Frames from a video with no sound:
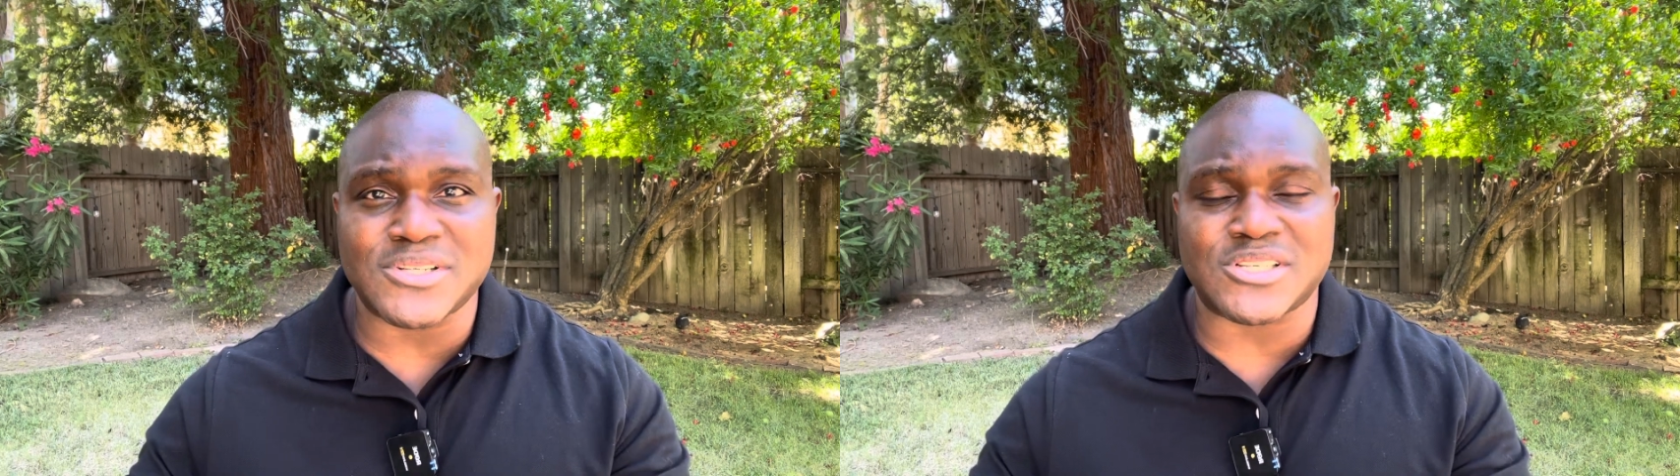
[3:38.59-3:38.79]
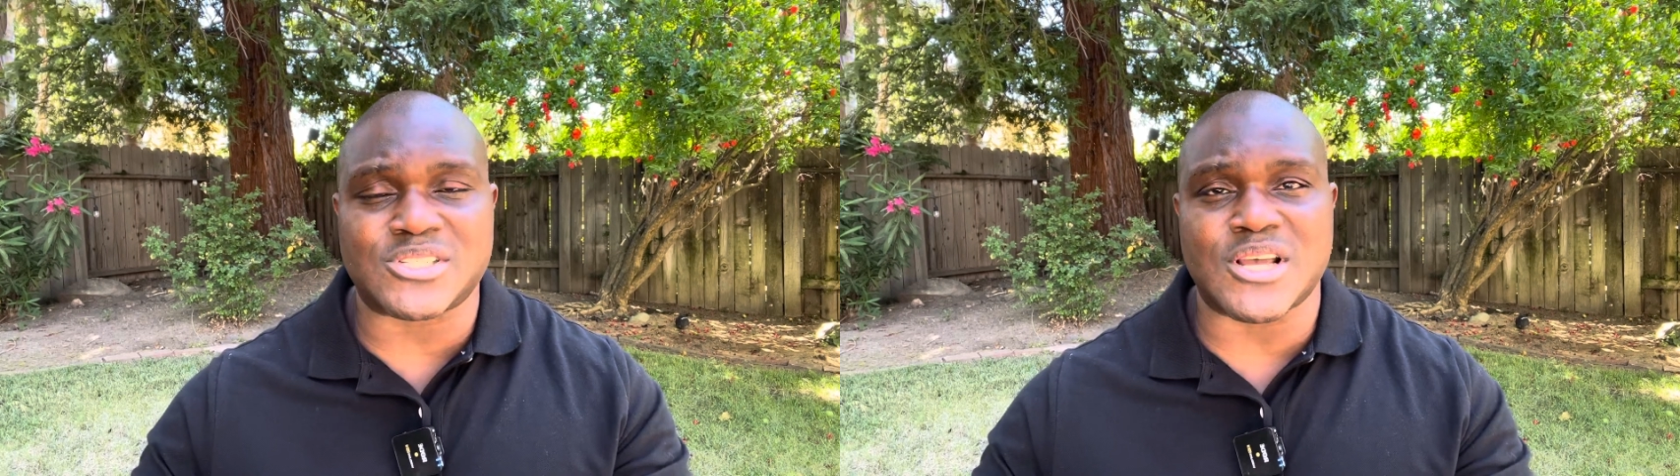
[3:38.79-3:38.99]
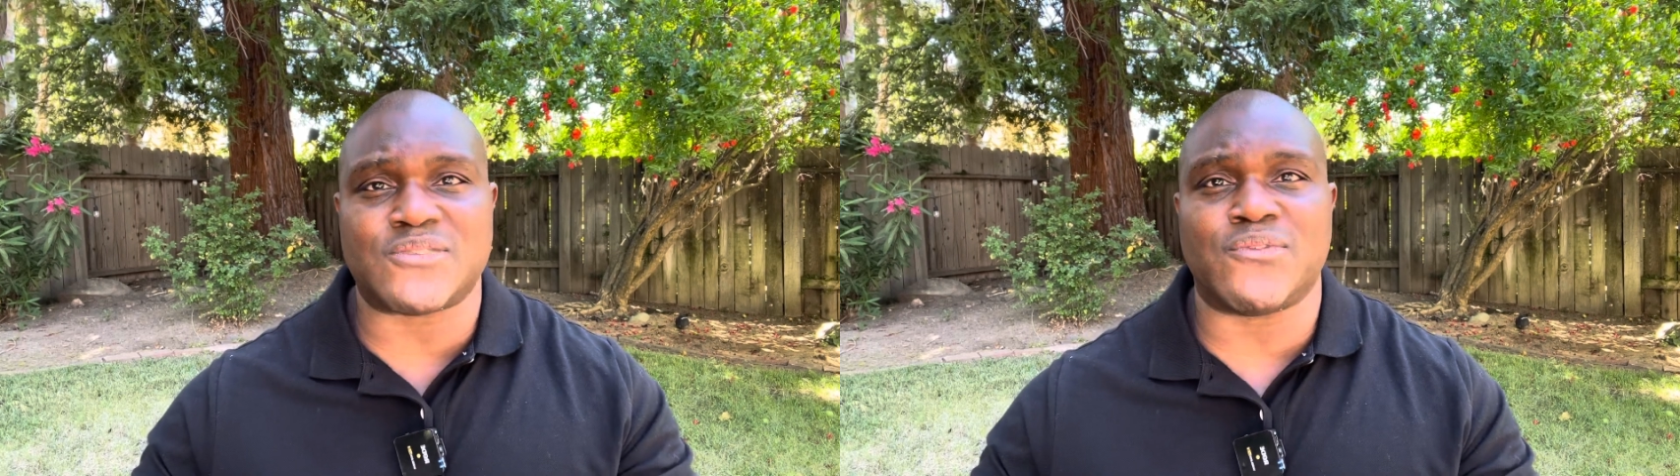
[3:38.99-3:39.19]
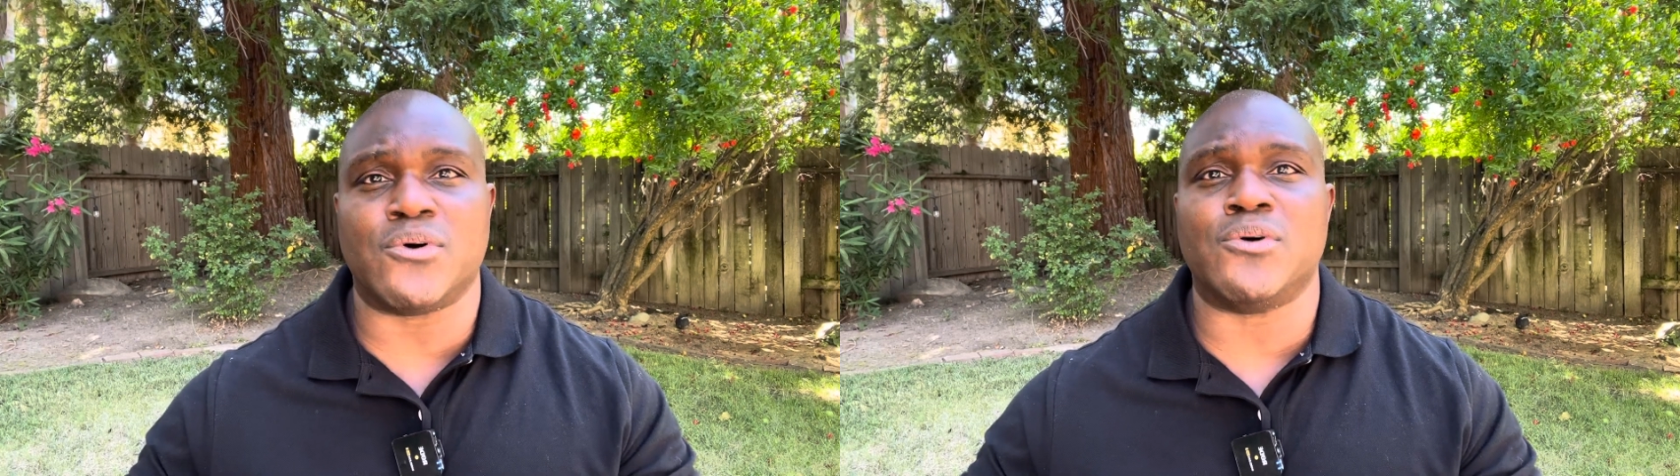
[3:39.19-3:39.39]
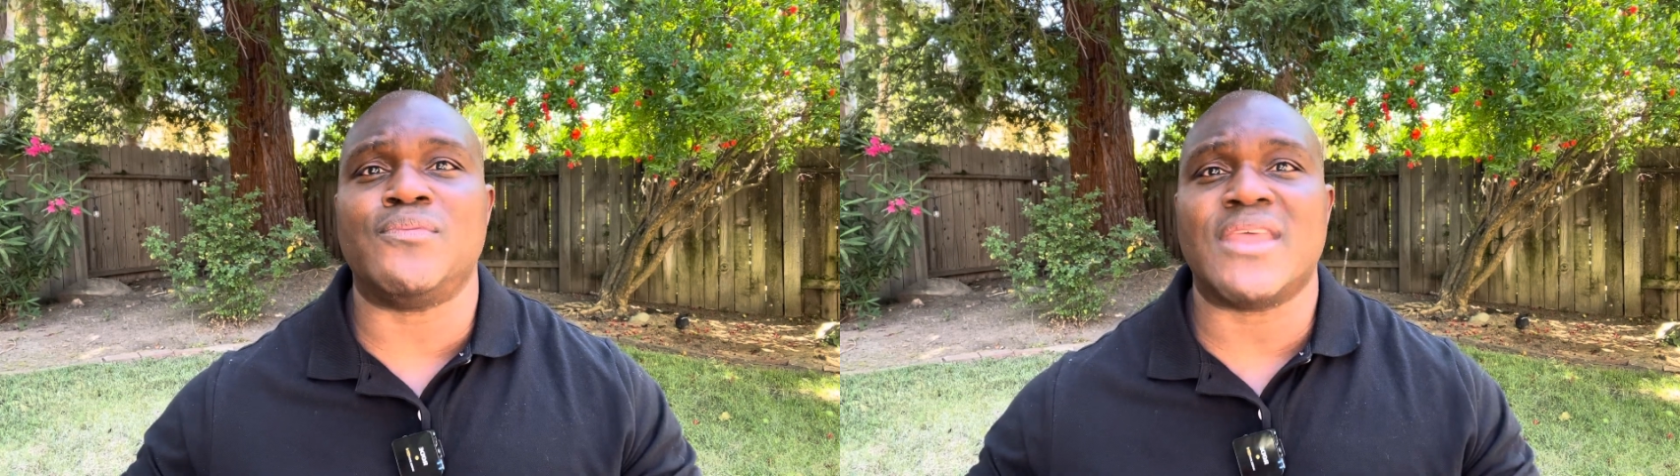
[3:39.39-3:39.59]

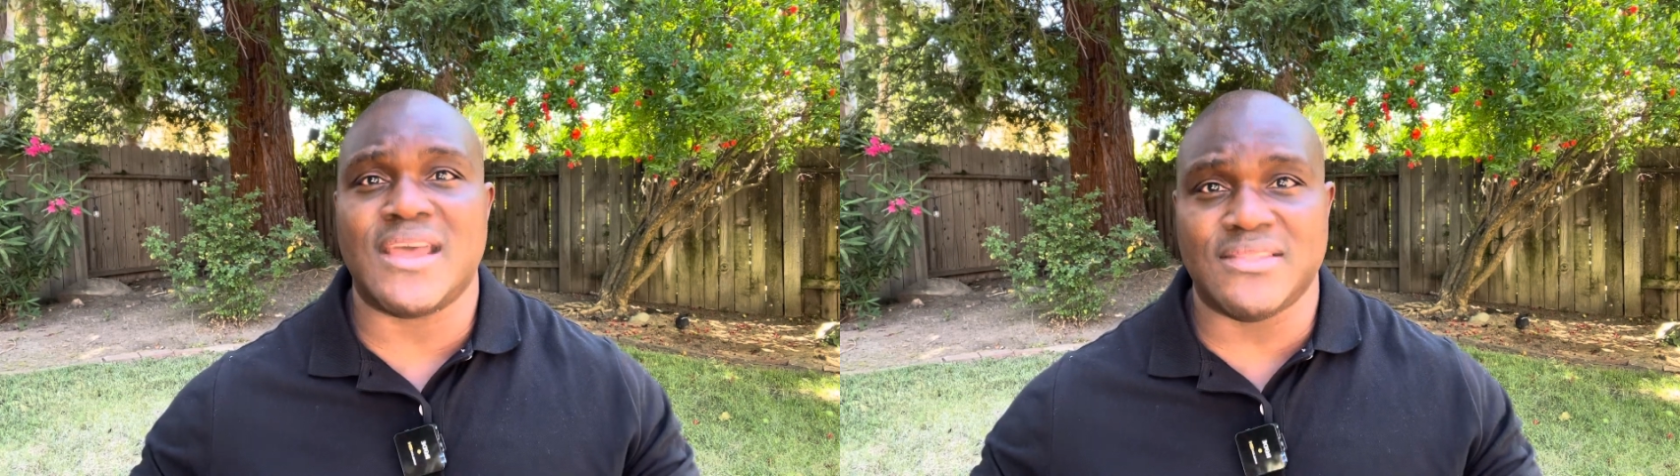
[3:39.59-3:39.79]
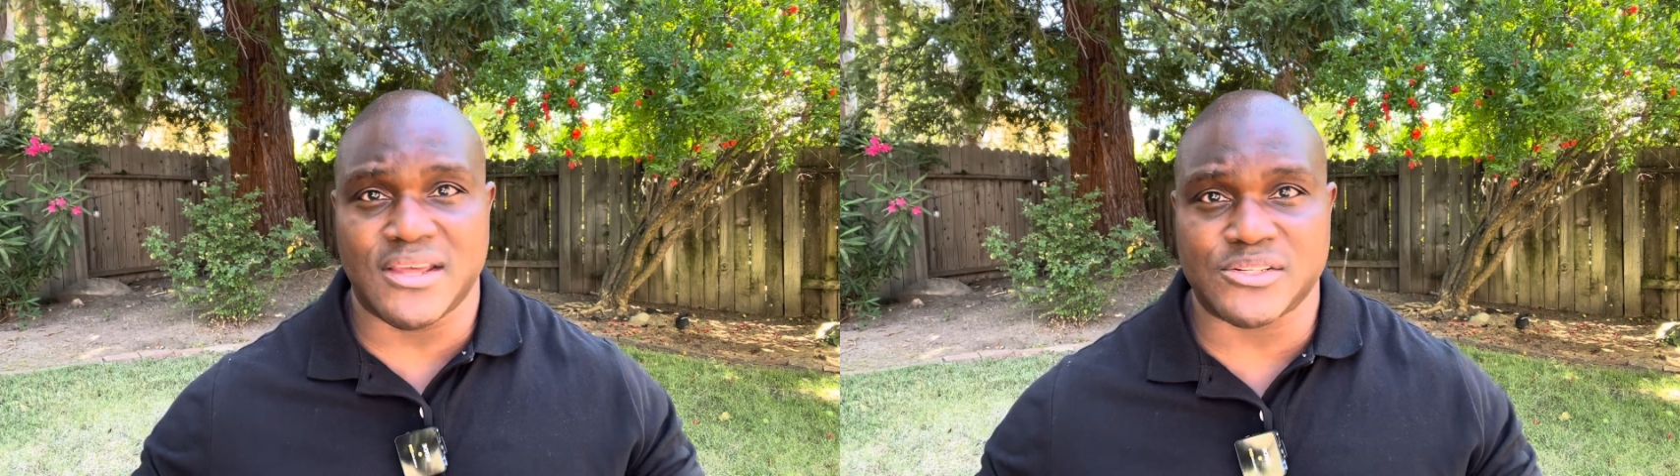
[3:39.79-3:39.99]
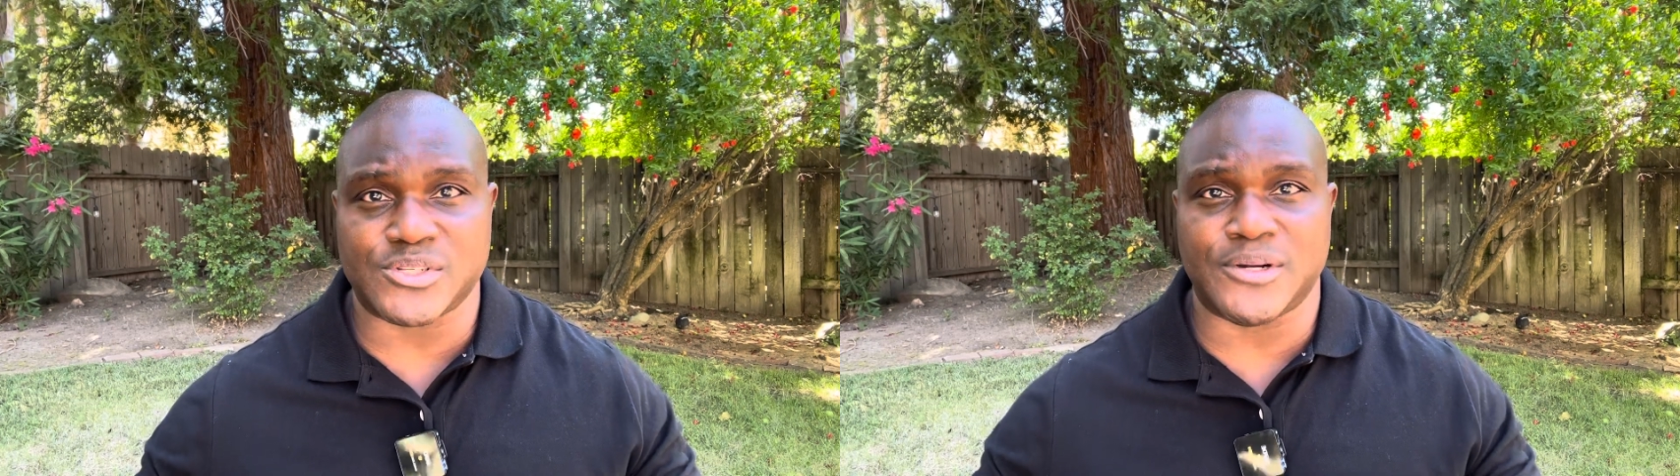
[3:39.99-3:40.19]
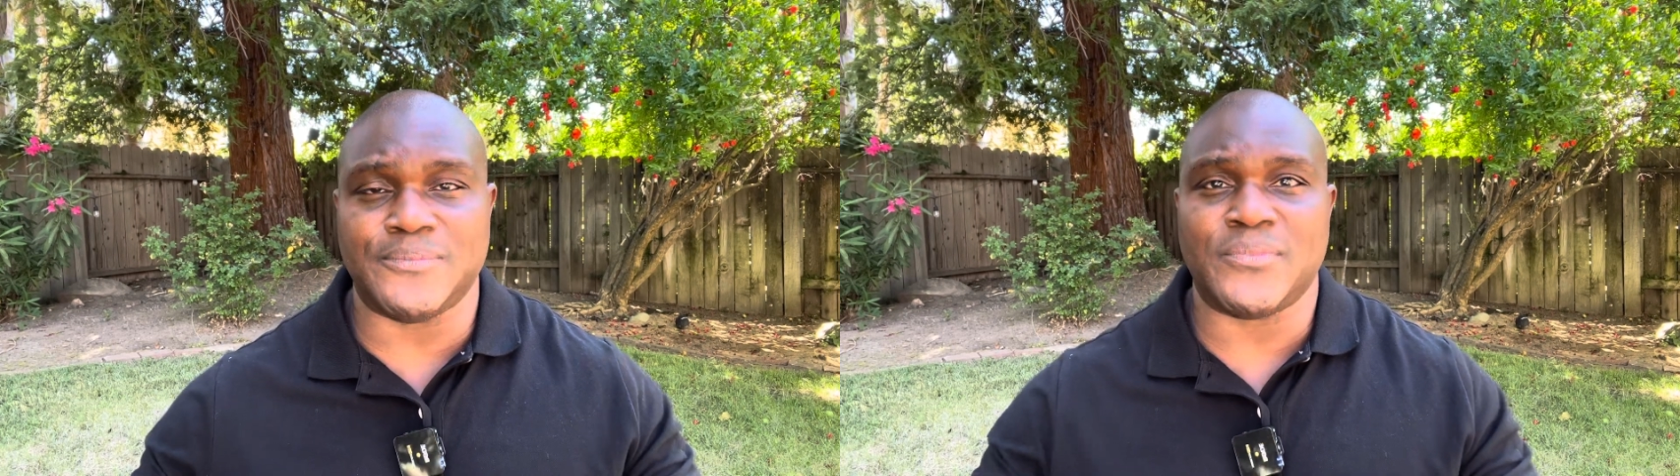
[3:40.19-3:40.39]
successful, and then some.